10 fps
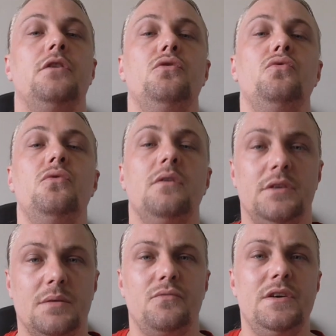do
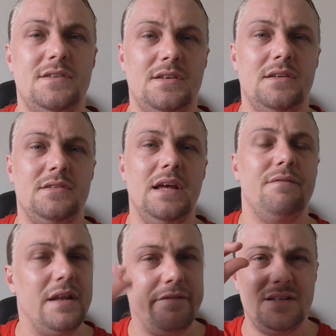some research,
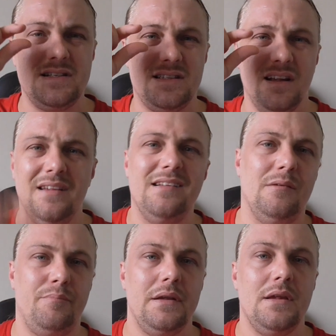even if it's just a
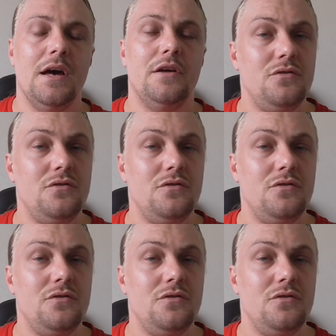little bit.